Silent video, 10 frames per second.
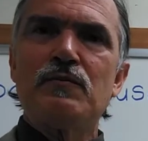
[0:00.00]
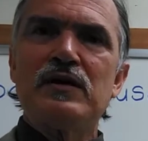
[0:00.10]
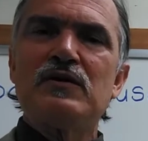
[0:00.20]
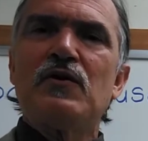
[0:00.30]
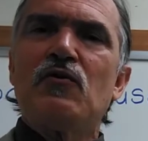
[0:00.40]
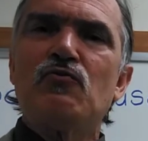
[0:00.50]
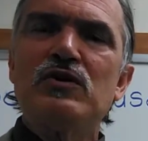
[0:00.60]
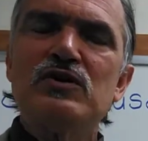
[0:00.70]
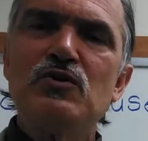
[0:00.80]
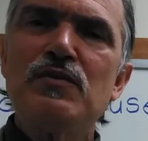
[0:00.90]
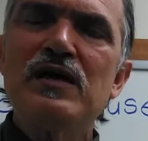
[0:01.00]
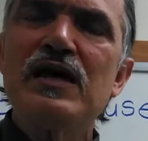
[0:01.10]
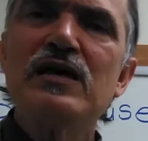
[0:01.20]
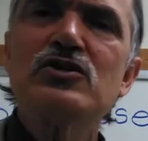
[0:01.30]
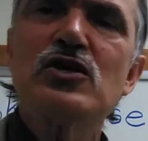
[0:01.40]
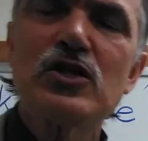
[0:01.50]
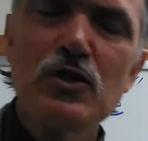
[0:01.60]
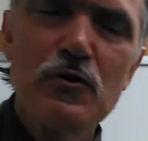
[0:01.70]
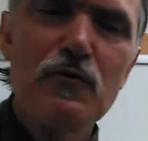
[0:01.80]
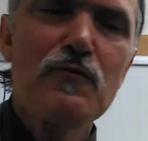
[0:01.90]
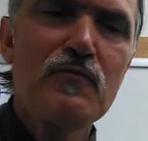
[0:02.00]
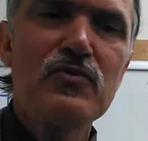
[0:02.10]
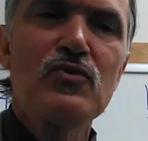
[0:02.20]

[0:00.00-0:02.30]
But when you begin to serve